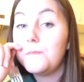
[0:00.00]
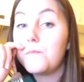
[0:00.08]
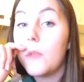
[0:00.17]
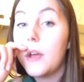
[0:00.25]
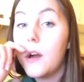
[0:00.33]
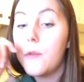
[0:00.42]

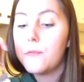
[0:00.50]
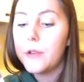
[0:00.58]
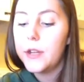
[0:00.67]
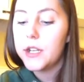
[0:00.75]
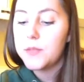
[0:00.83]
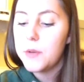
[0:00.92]
It got
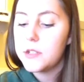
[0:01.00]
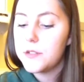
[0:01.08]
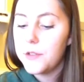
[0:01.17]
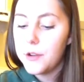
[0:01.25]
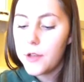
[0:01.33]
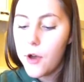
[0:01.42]
really
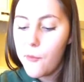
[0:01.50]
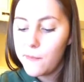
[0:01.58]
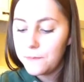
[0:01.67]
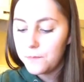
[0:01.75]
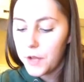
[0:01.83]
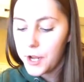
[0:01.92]
expensive here though.
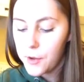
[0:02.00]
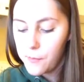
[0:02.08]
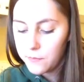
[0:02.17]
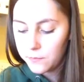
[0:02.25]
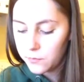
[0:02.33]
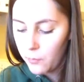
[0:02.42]
Like,
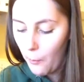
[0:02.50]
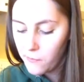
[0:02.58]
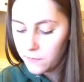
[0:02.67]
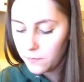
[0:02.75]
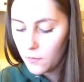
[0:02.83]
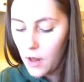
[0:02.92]

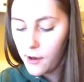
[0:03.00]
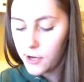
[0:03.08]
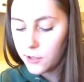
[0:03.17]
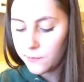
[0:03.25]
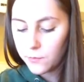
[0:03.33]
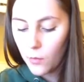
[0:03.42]
I don't
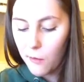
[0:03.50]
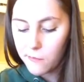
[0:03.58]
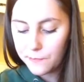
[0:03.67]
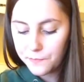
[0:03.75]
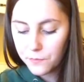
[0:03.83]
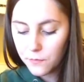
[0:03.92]
know,
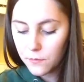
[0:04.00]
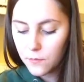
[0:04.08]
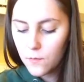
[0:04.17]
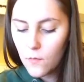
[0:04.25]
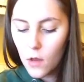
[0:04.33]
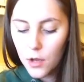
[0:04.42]

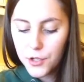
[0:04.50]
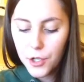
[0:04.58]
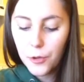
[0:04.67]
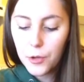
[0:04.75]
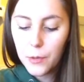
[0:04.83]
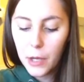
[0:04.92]

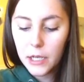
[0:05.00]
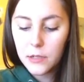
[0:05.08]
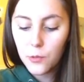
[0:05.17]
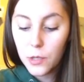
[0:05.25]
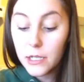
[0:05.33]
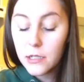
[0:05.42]
2-3
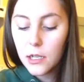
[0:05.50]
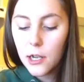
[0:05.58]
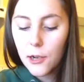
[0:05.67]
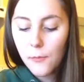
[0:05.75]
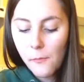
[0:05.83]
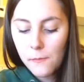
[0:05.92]
weeks ago,